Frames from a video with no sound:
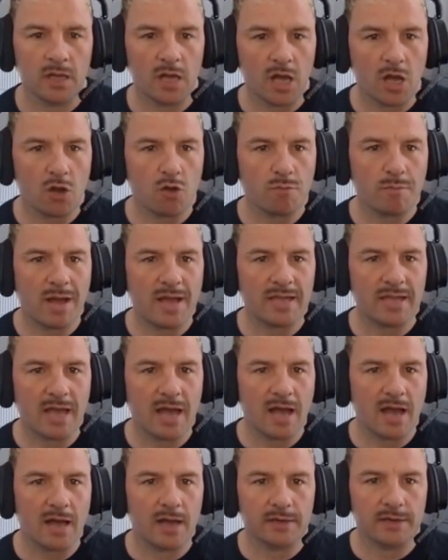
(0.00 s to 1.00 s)
Oh my
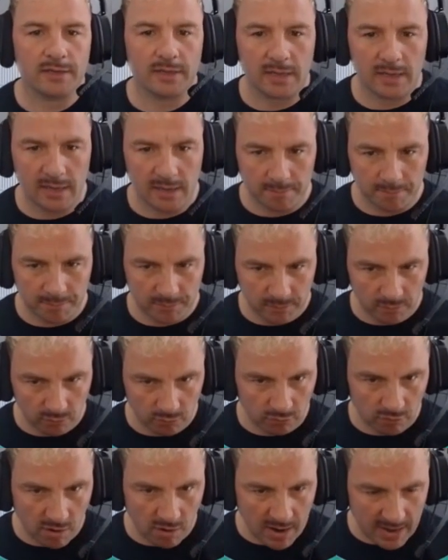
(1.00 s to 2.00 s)
god.
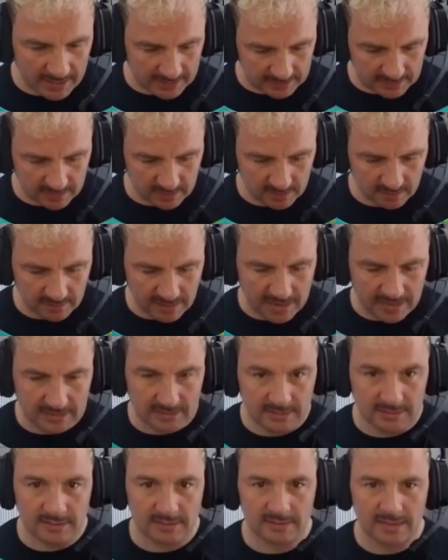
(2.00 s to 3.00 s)
Right, that
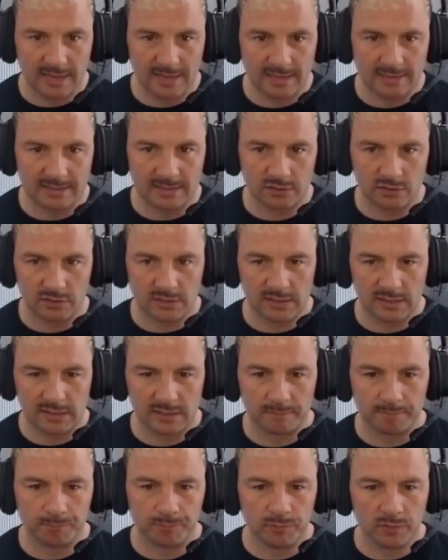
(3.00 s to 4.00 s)
is
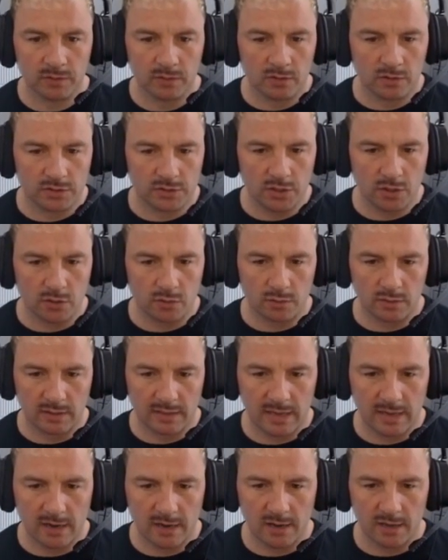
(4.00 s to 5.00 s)
interesting. So
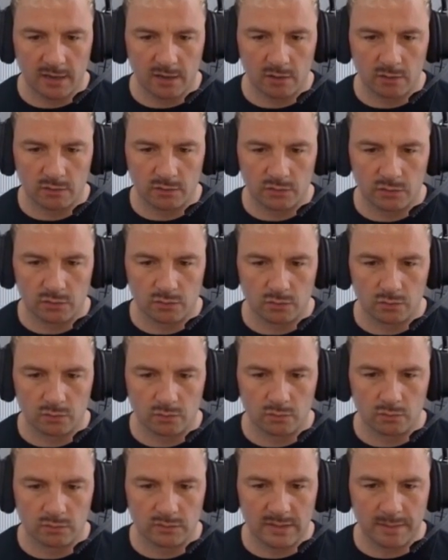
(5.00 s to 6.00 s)
can I go
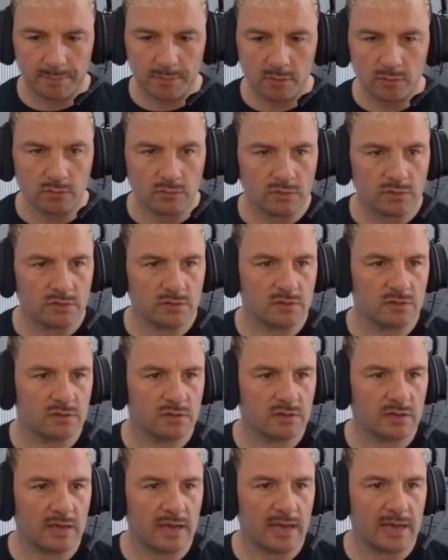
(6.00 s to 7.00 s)
to depots?
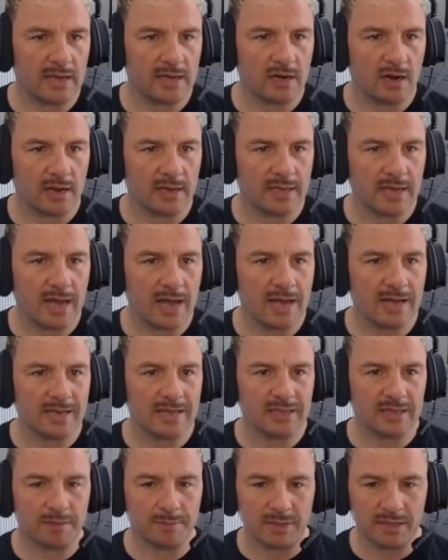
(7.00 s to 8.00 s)
And I can't
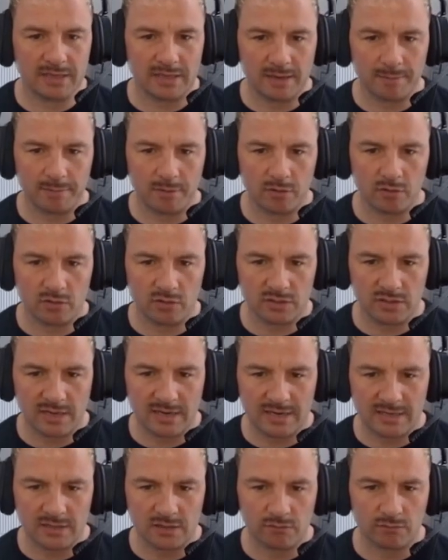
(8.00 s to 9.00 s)
get the bigger depot because I
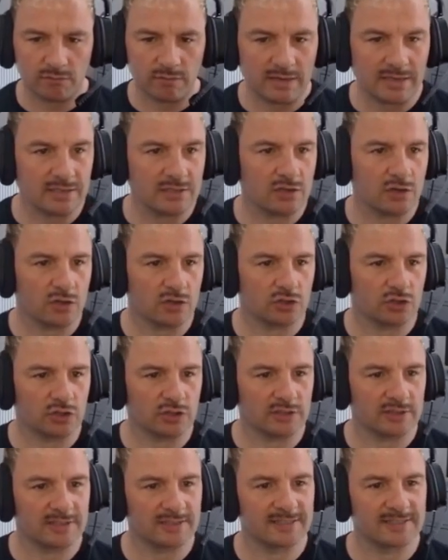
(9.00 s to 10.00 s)
need to research
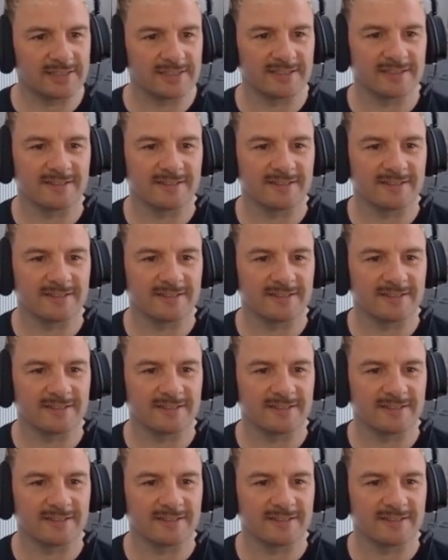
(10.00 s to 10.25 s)
it.